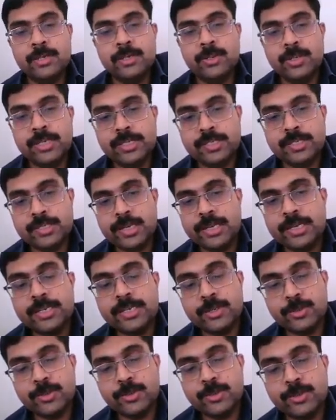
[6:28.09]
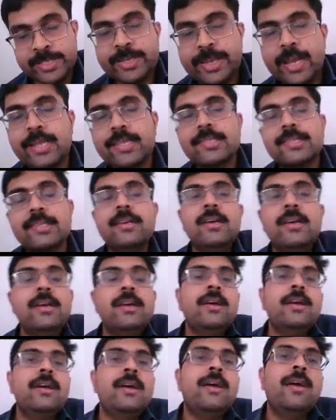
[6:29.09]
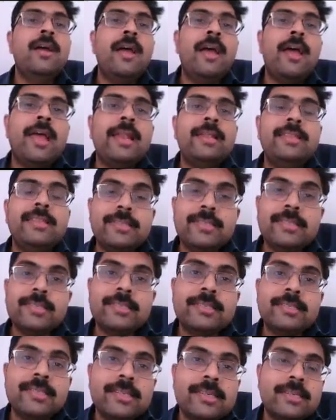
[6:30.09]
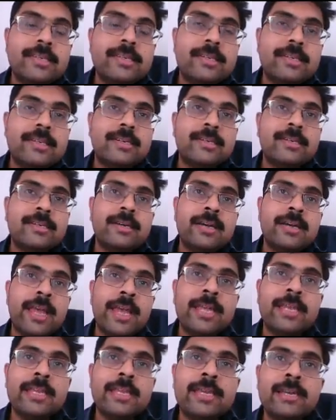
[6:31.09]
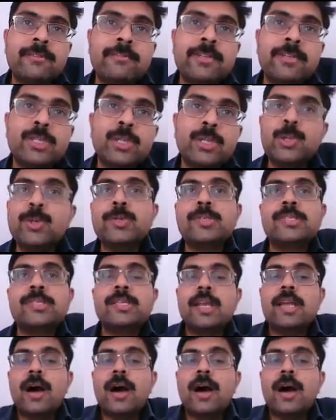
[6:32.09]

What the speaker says: It is related to syntax, and this is the area which looks at